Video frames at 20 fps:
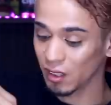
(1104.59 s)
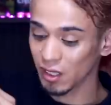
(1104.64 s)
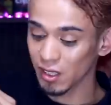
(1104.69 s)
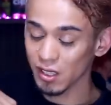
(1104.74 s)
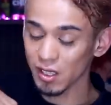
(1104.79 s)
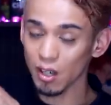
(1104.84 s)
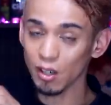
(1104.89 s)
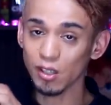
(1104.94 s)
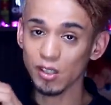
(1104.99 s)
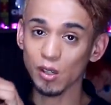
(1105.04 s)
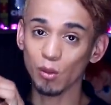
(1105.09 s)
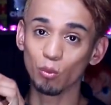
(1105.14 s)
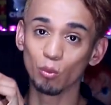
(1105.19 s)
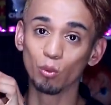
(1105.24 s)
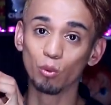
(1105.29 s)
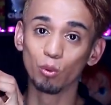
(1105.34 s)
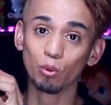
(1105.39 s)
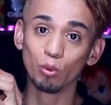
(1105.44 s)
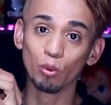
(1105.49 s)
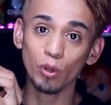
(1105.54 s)
These are
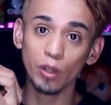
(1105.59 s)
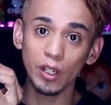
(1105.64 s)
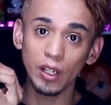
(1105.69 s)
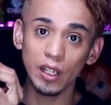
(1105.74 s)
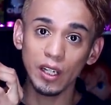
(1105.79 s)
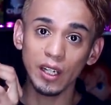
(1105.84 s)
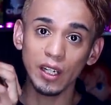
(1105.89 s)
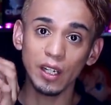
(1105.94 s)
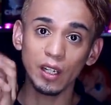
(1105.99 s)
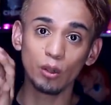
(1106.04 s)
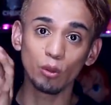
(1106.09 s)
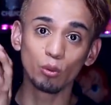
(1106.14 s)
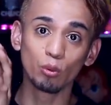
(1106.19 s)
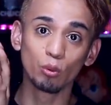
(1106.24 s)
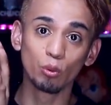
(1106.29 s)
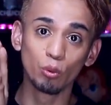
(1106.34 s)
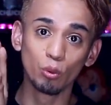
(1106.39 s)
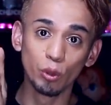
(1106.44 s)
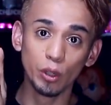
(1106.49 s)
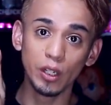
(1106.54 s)
some really,
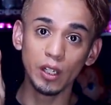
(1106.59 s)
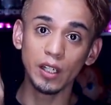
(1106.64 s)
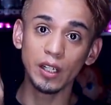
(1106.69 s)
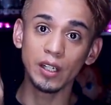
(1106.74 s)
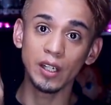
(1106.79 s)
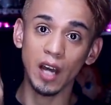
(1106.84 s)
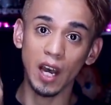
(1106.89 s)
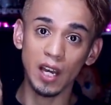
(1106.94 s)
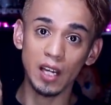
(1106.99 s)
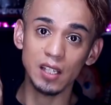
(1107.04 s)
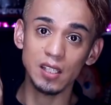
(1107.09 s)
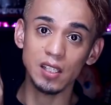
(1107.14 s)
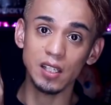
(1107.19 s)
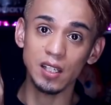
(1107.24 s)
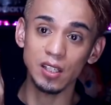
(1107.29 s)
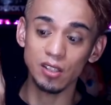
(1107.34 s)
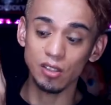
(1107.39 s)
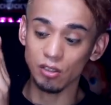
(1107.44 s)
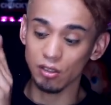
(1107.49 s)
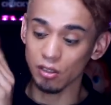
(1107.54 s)
really nice
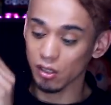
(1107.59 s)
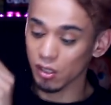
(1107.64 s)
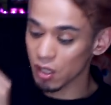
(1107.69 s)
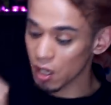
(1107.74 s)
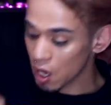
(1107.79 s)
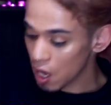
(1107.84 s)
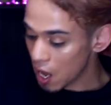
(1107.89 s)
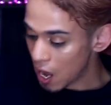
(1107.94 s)
inserts.